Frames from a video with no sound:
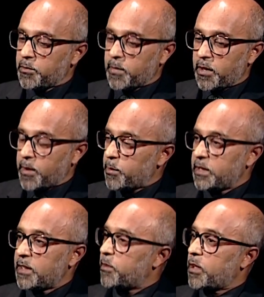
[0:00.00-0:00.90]
My family
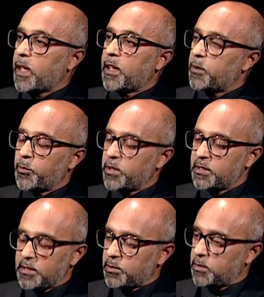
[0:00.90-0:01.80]
never went
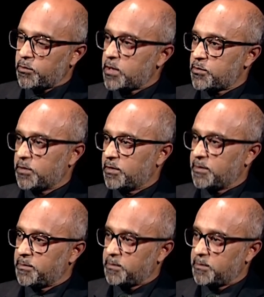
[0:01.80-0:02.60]
into the restaurant